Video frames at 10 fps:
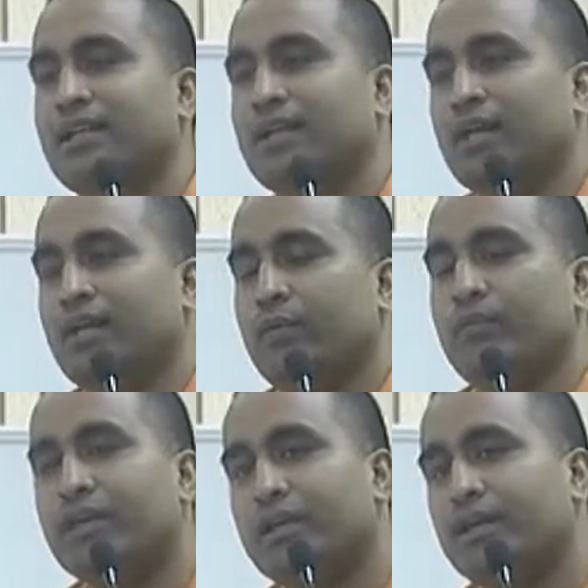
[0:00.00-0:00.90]
We,
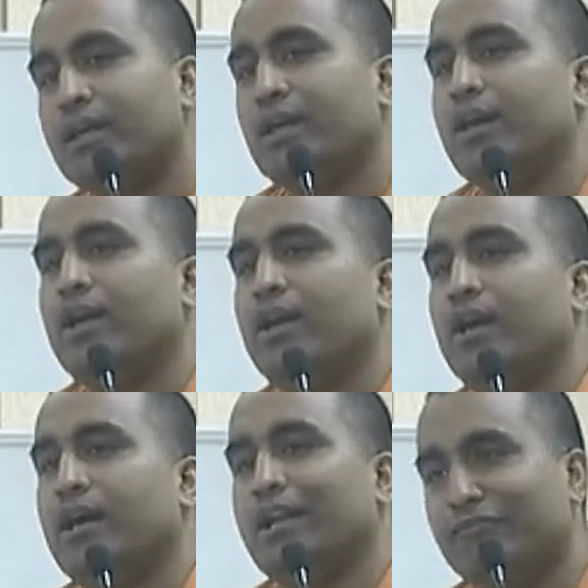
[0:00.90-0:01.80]

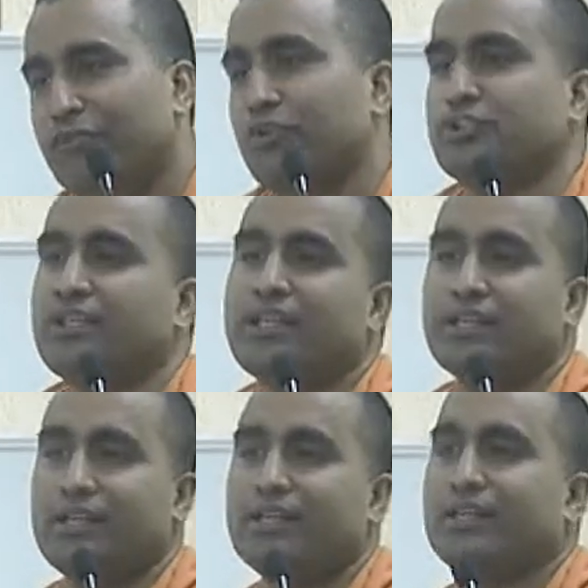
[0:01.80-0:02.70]
unfortunately,
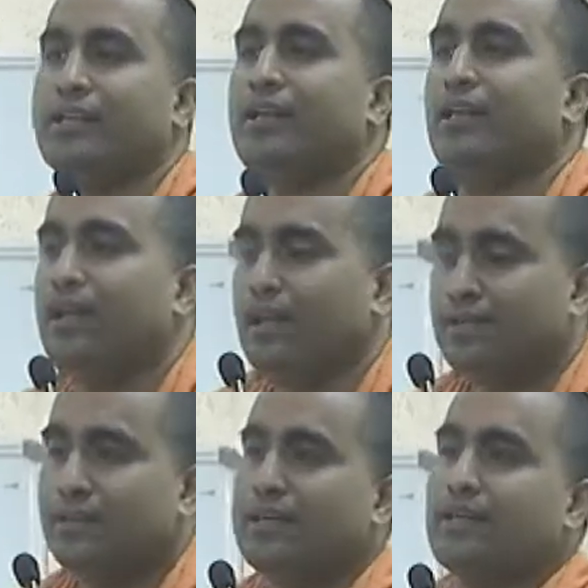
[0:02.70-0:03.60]
in the
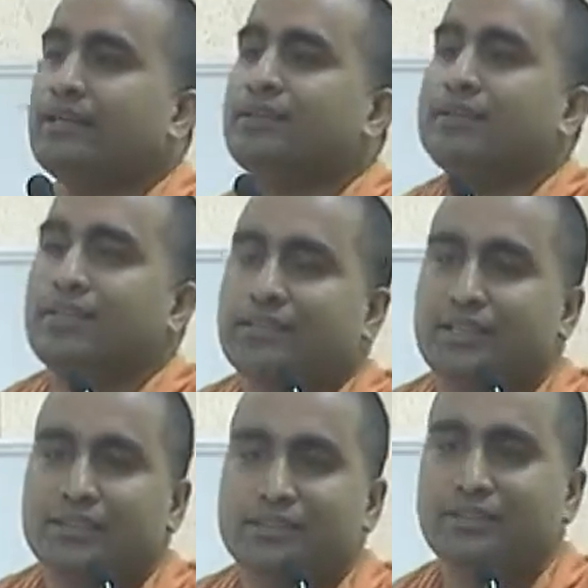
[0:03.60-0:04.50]
current educational
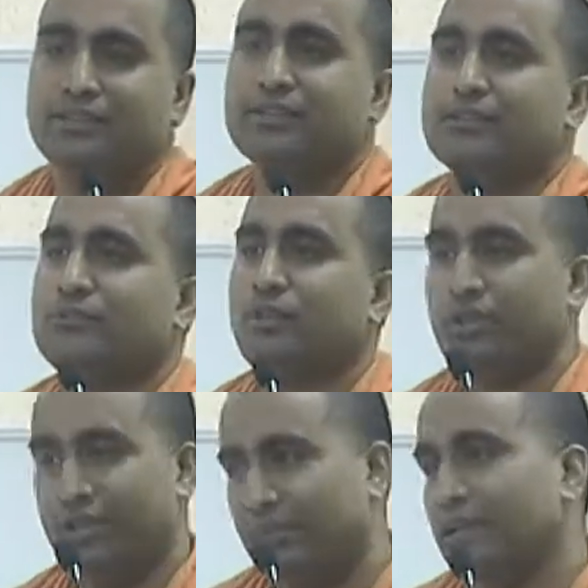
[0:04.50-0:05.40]
system, or even
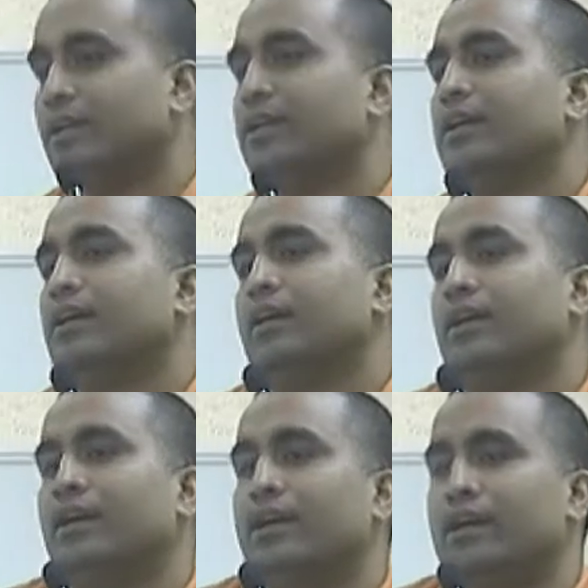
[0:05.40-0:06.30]

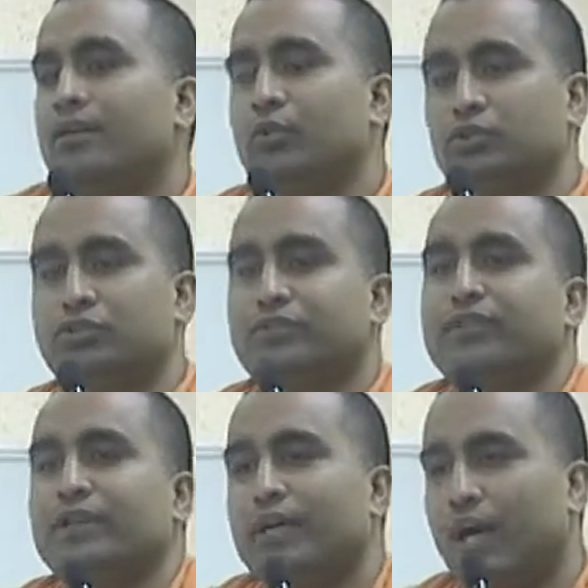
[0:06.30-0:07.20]
most of our
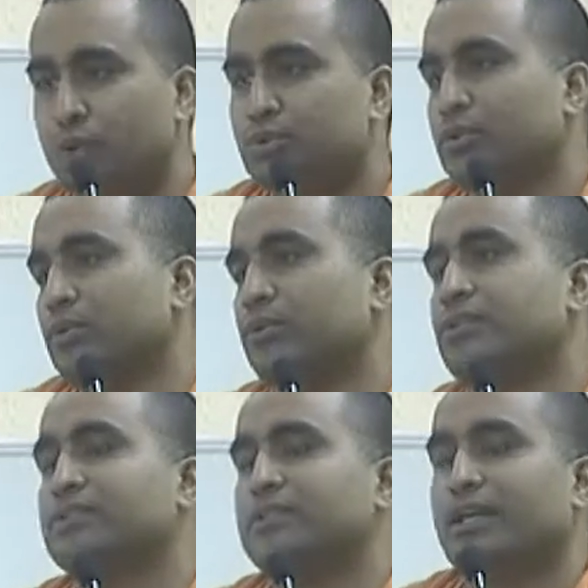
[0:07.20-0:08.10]
households,
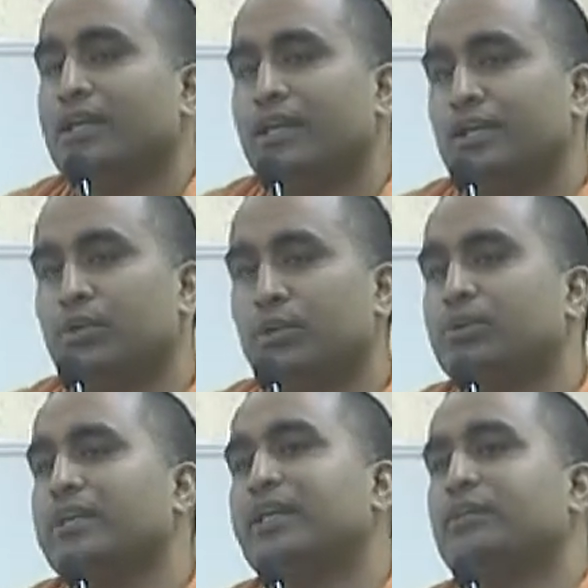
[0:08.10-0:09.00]
don't give
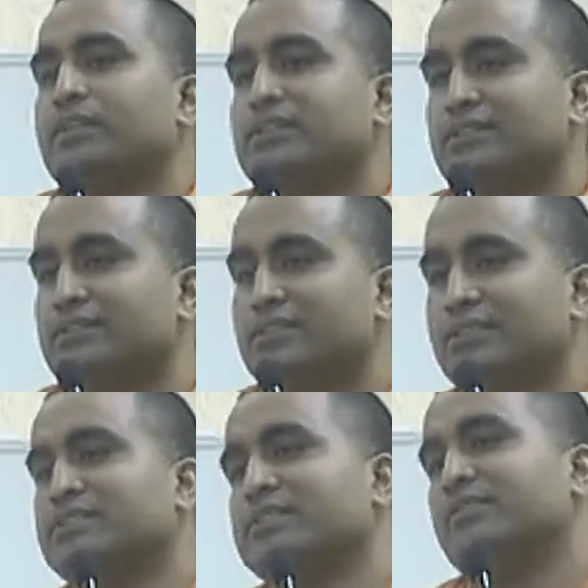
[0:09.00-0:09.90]
us this
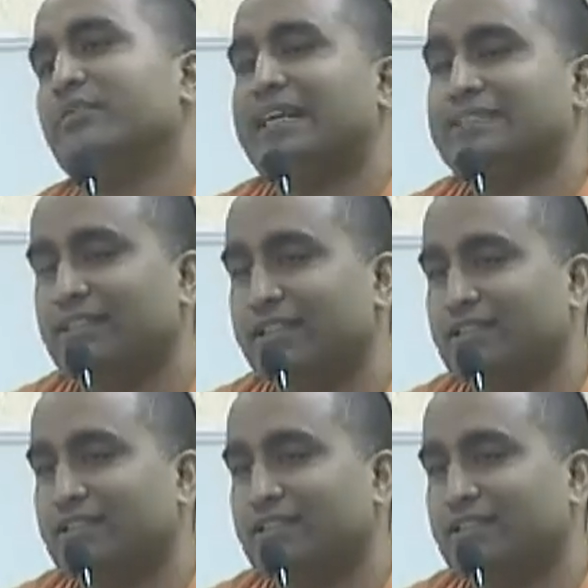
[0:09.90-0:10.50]
vaccination